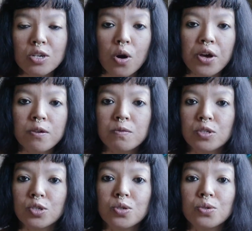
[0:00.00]
it going
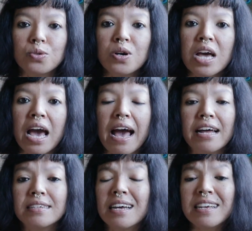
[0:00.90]
with you.
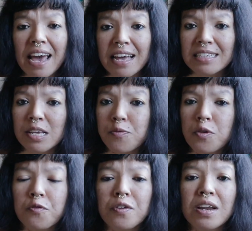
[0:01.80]
And again, if
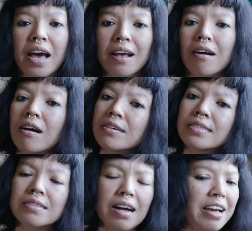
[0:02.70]
you feel like, oh,
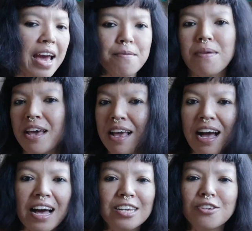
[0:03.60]
again,
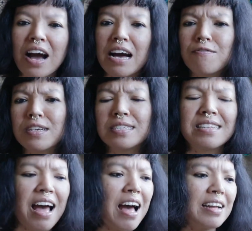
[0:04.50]
Maya, you have this
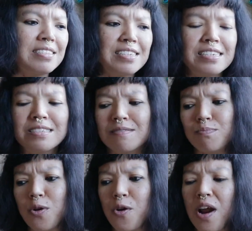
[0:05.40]

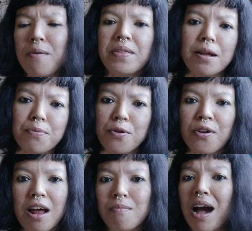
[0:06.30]
program, that
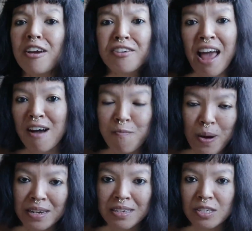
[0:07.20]
program, I don't have
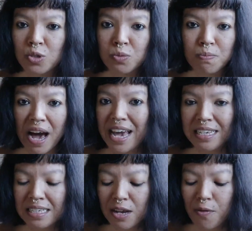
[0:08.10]
money to buy
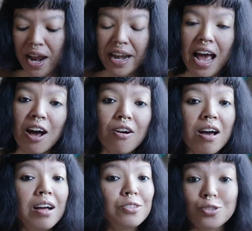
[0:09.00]
anything right now,
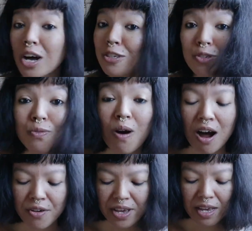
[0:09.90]
don't you
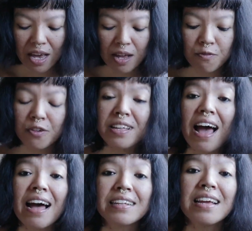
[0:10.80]
worry. And for
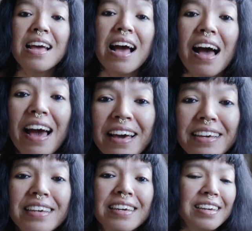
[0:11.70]
that,
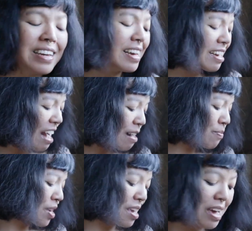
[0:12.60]
I
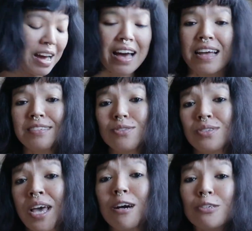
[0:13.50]
come here and
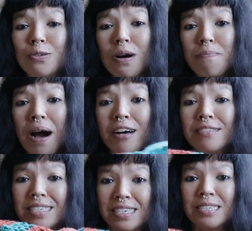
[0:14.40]
tell you
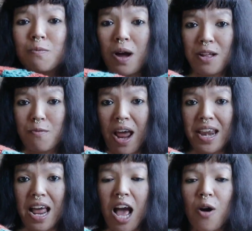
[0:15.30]
about this one
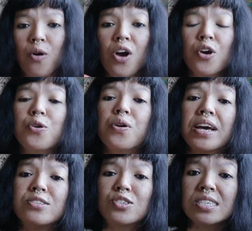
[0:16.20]
right now. You
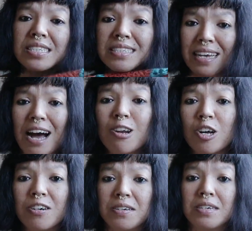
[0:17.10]
can just
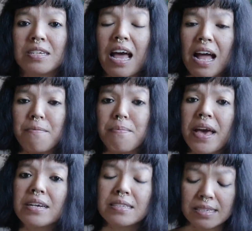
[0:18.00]
download it and
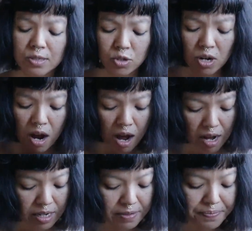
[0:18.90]
make this
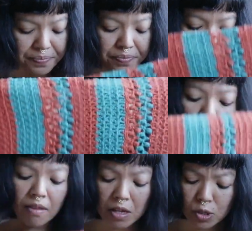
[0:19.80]
chart
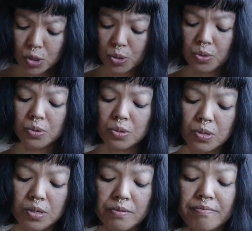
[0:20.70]

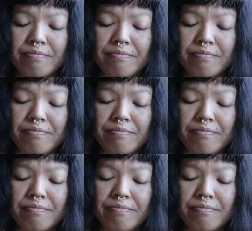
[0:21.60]
to